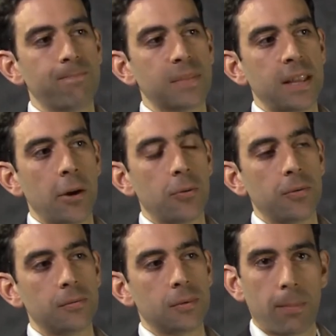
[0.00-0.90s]
Now,
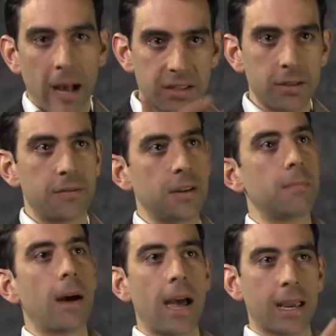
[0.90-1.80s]
the positive
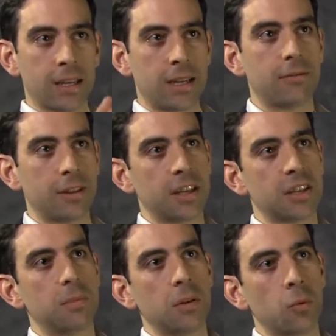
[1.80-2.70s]
feedback and everything
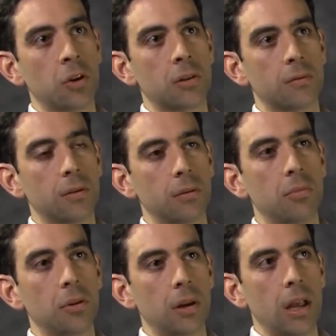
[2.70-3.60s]
has been wonderful, but